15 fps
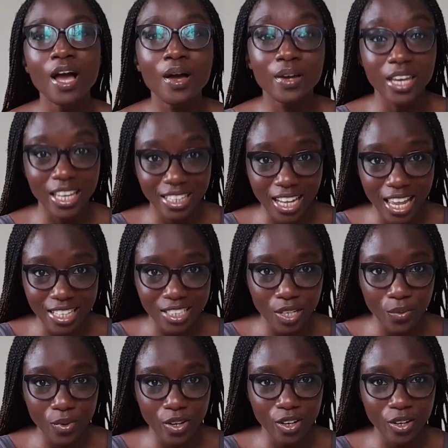Okay, last thing
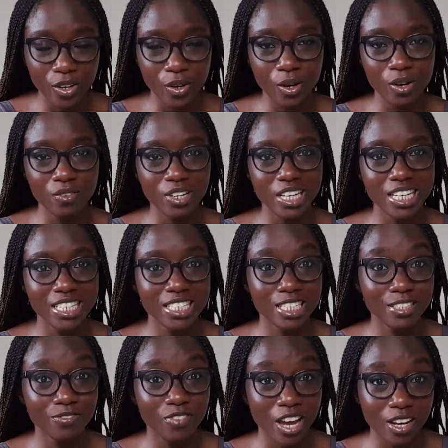we're gonna go over is
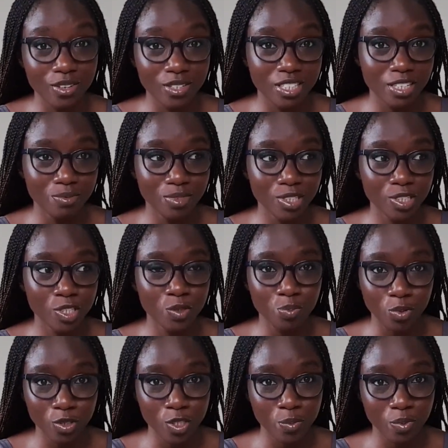the Vital Seamless
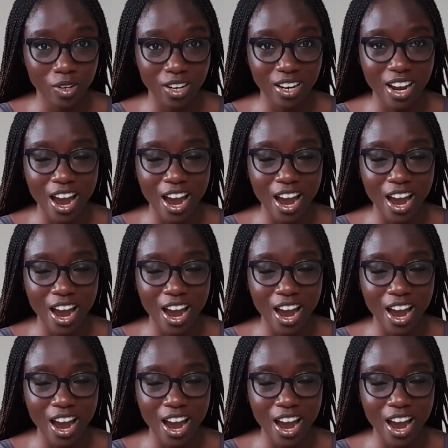Sports Bra.